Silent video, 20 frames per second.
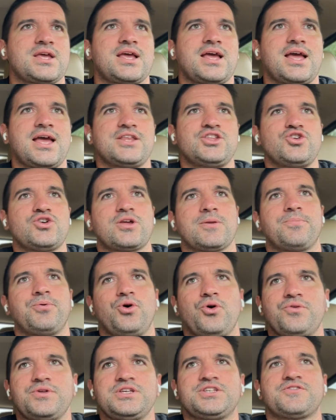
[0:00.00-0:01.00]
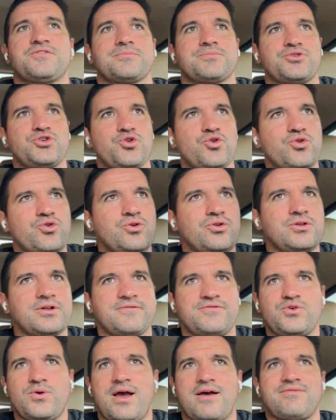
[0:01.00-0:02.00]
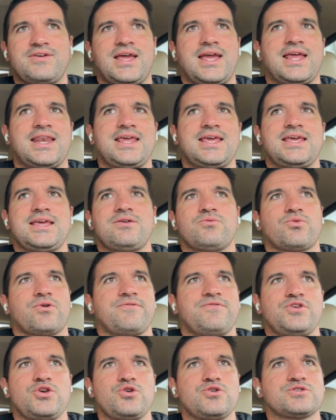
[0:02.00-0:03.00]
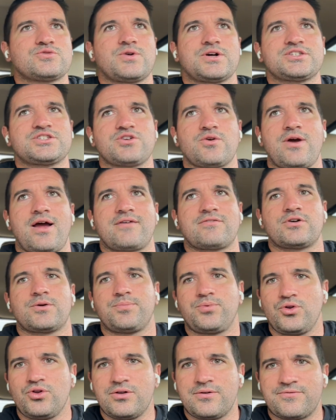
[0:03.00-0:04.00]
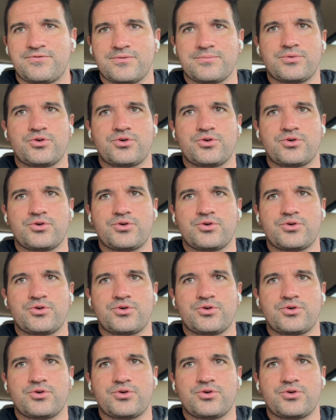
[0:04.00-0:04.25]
And you can pull these from Google. If you have any reviews whatsoever, pull them from